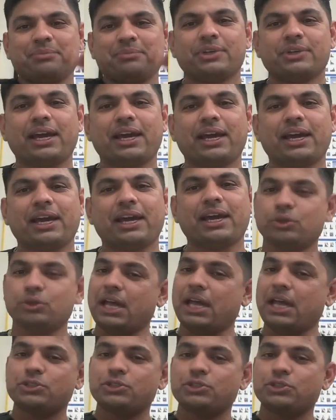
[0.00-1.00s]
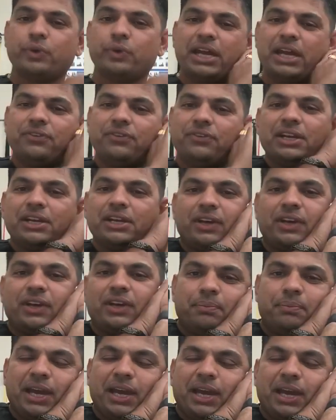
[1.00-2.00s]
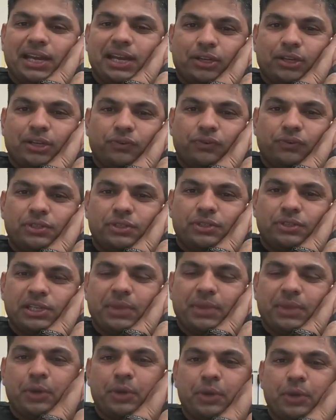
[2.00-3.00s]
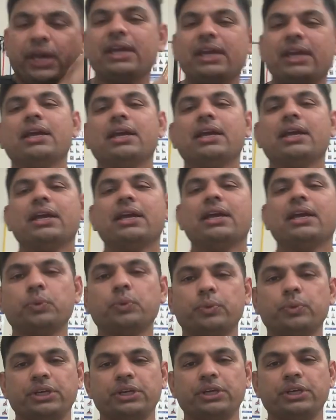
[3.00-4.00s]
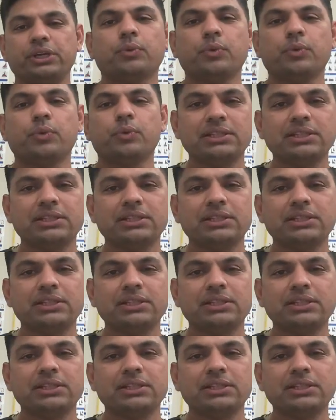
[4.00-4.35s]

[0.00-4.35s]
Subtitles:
Okay, so that's very, very, very bad. Like, if you sleep that way, you either wanted